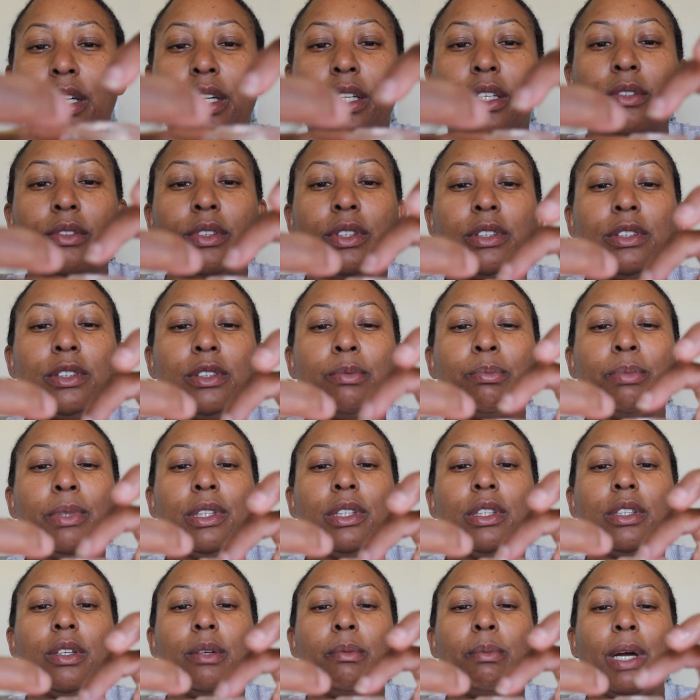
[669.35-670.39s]
I don't want to
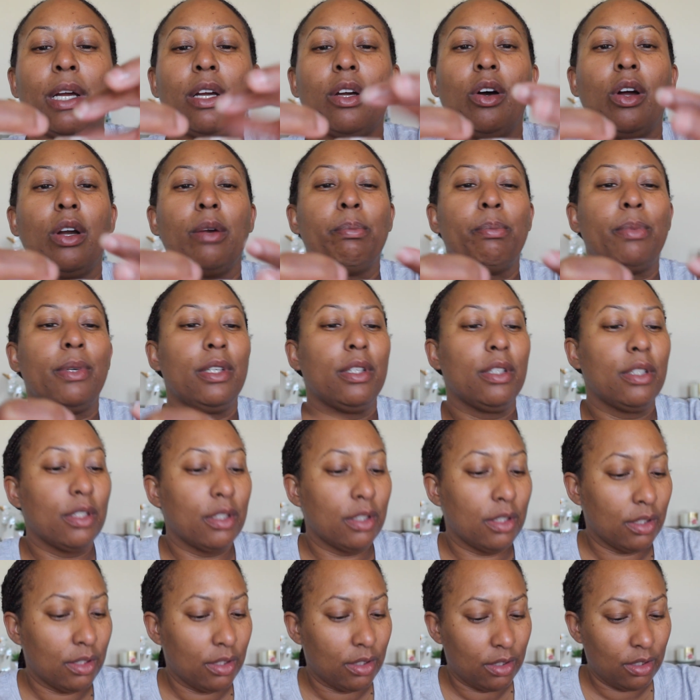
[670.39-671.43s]
spill it on my carpet.
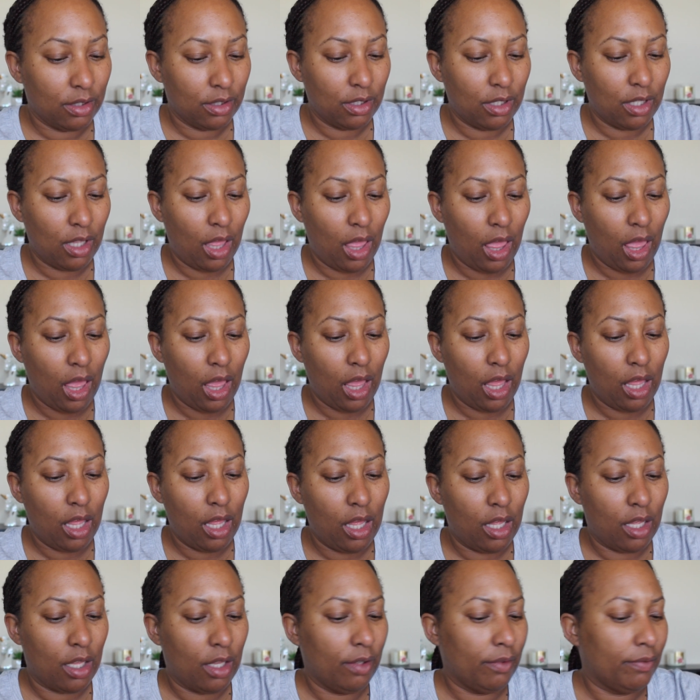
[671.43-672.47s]

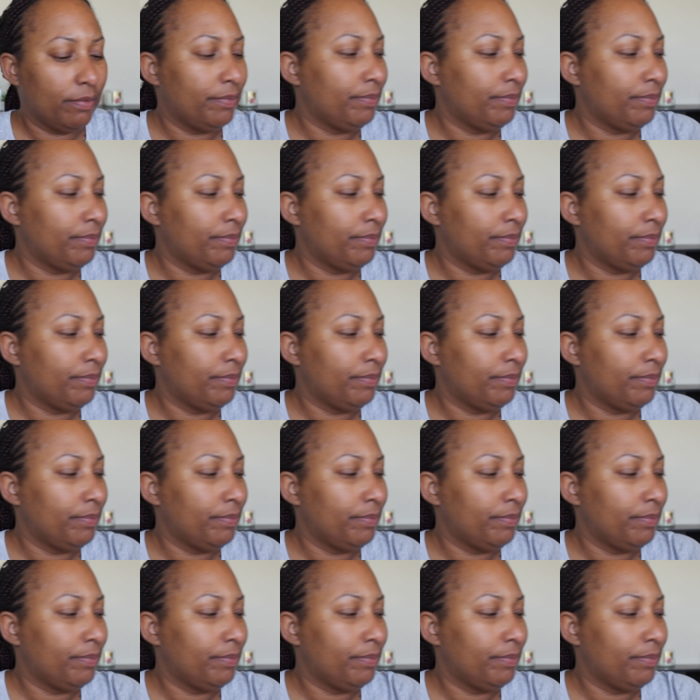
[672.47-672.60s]
Ah.